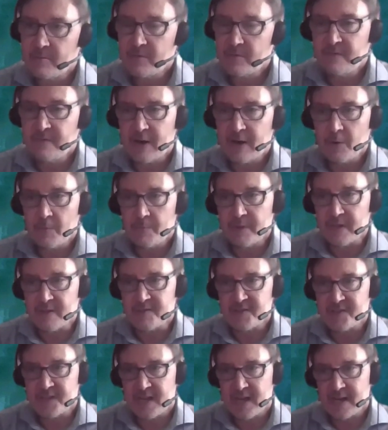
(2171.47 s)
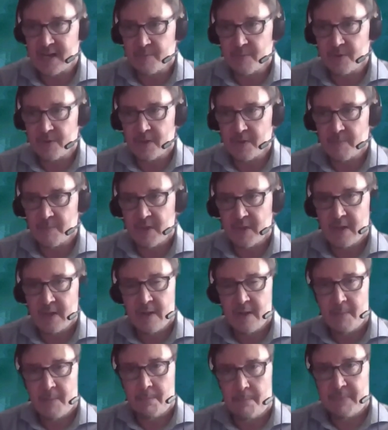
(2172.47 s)
developing scalable
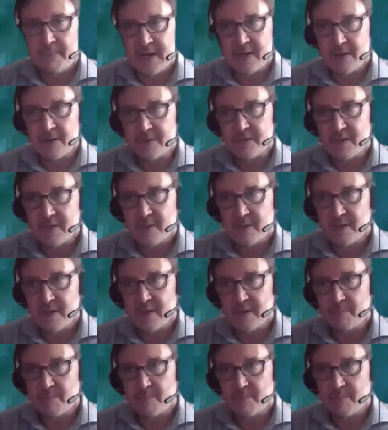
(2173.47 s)
pilot